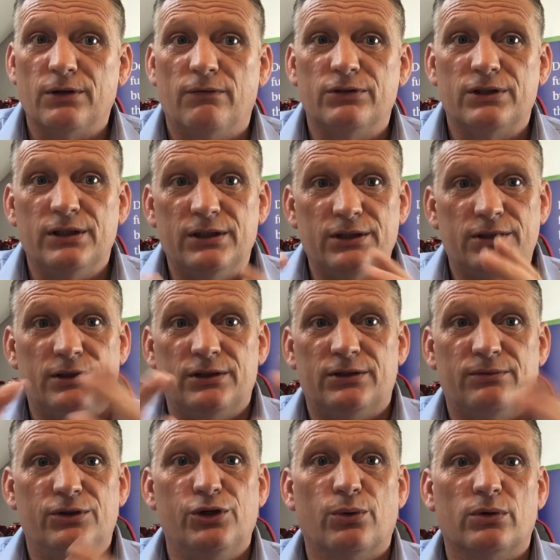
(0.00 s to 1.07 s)
Obviously,
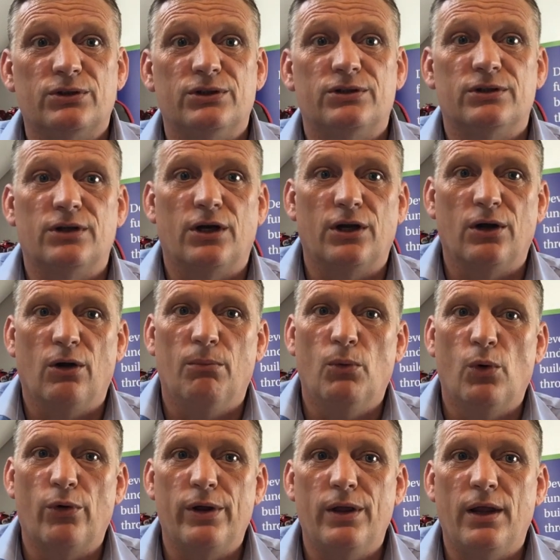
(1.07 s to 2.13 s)
there's nuances and a lot
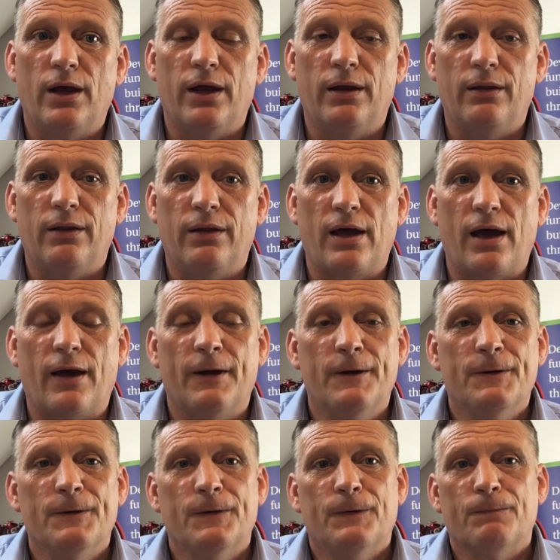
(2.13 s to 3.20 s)
more in there.
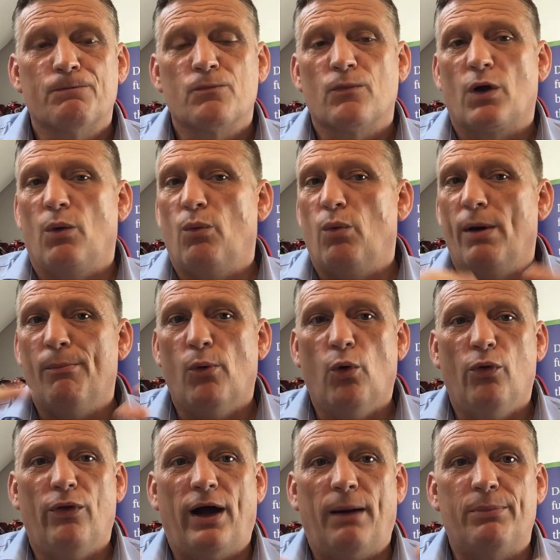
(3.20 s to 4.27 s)
We're
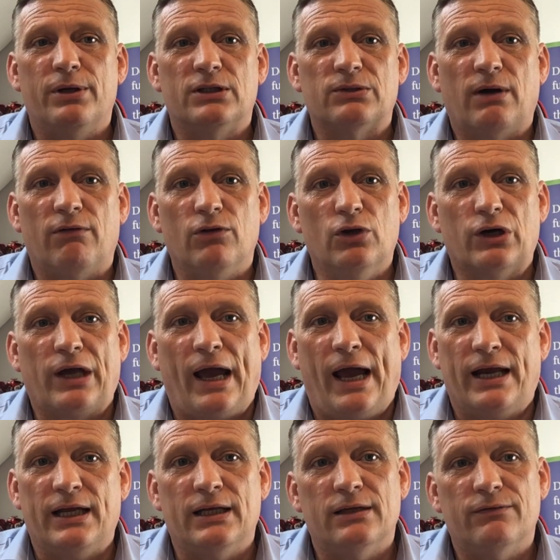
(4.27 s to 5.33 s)
more than happy to have a look at
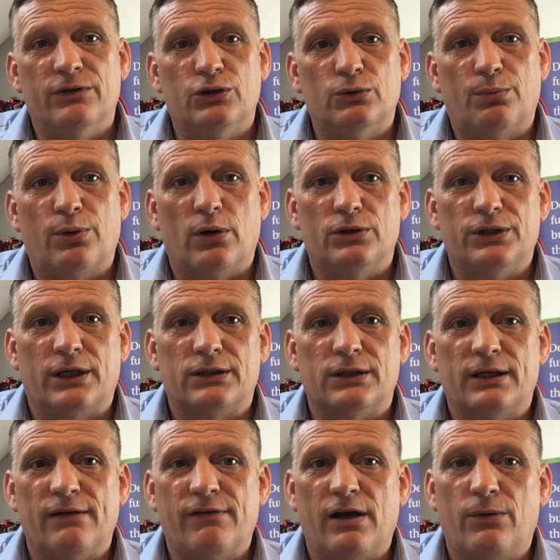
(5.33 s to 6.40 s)
any individual project
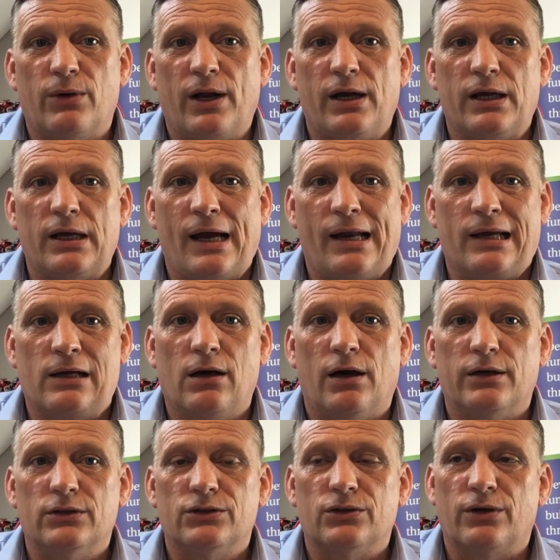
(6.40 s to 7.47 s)
and give anyone any
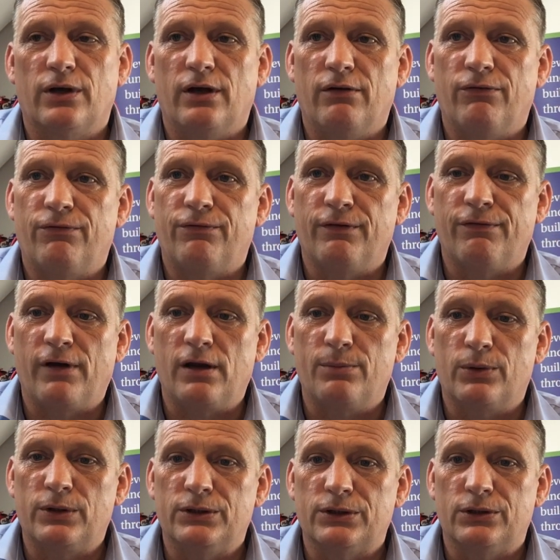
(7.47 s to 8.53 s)
guidance on it if
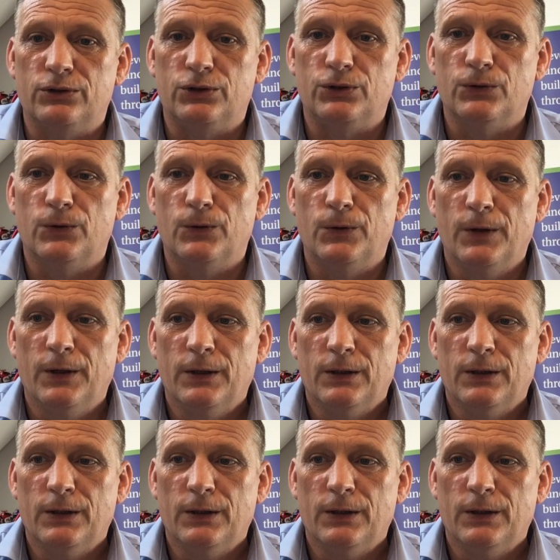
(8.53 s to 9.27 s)
anybody's unsure.